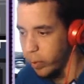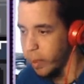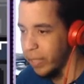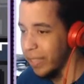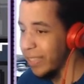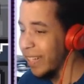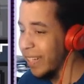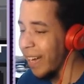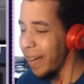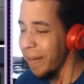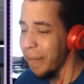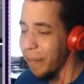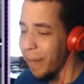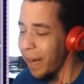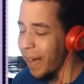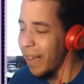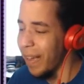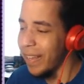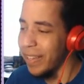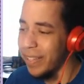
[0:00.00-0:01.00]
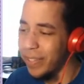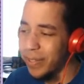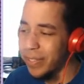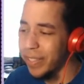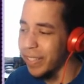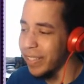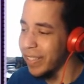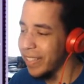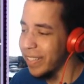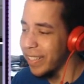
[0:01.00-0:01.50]
can cut my you
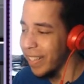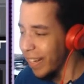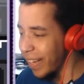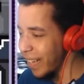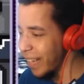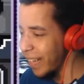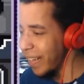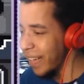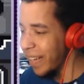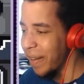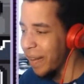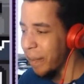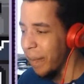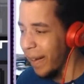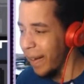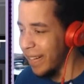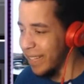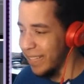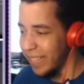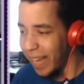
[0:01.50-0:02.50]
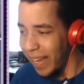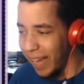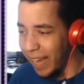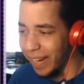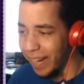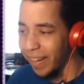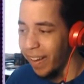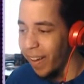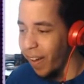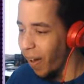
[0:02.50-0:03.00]
can cut my
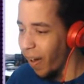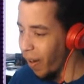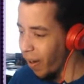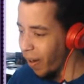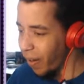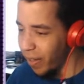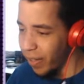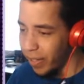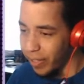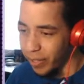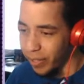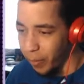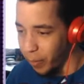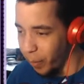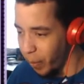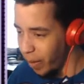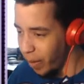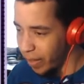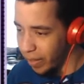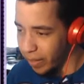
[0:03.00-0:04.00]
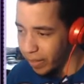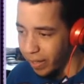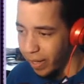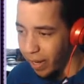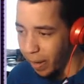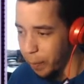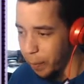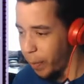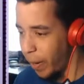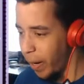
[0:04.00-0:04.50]
attack all you want.
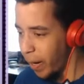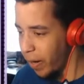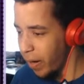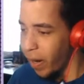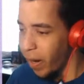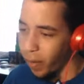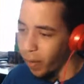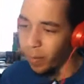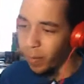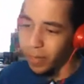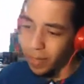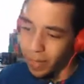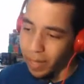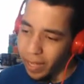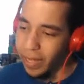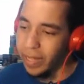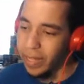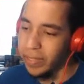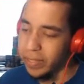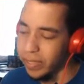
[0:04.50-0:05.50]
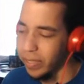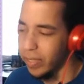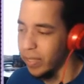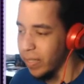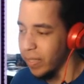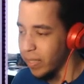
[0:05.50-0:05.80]
I'm paralyzed.